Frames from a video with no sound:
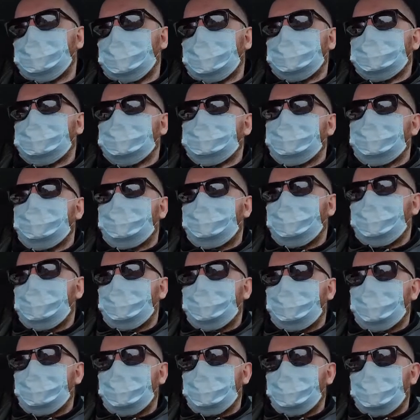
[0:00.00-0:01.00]
get someone to fit
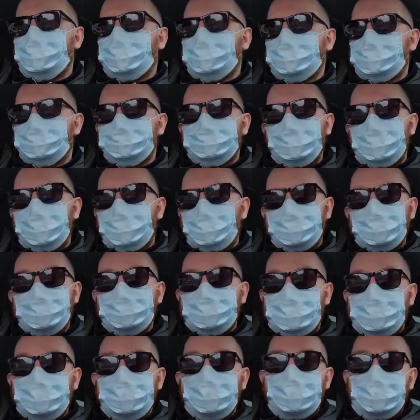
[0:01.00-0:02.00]
it for you. You know,
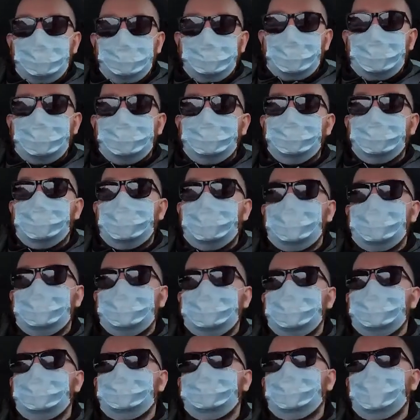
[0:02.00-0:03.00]
it's cheap. It's really
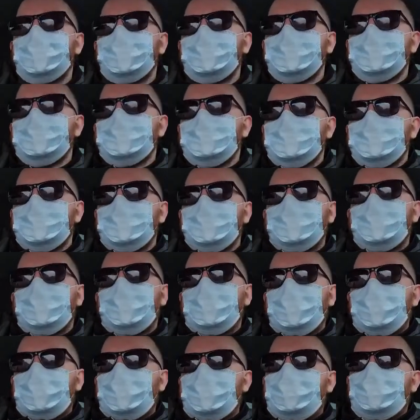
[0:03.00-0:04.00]
cheap,
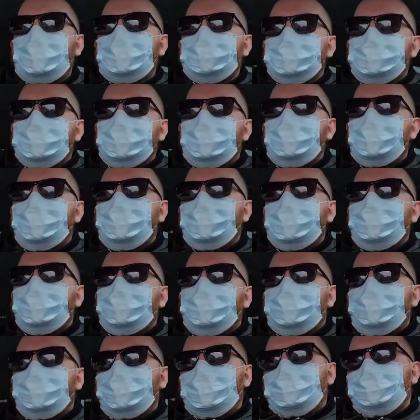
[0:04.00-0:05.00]
and that's another
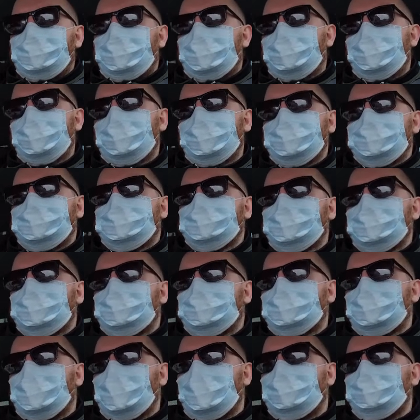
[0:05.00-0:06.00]
good thing about it.
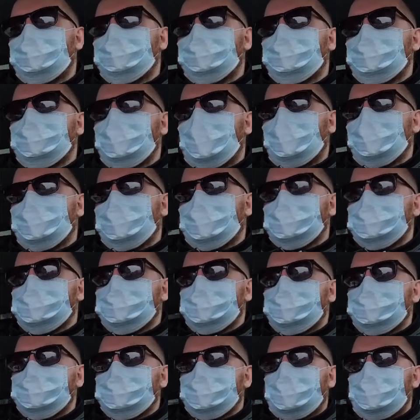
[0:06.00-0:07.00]
So I guess
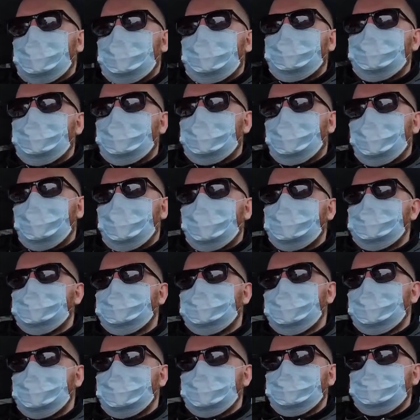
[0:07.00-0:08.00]
we're just gonna have to wait and
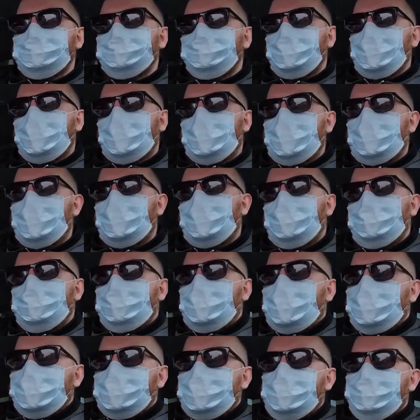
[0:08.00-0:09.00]
see.
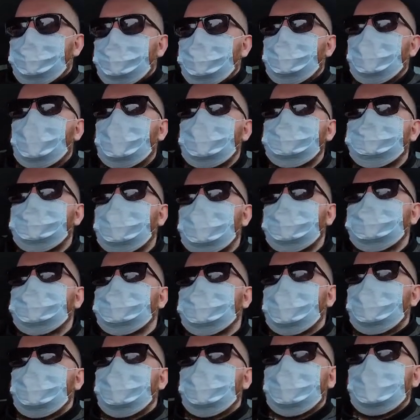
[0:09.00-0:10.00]
I'll keep you guys
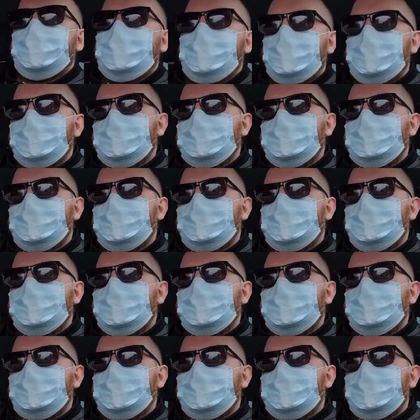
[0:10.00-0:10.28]
posted.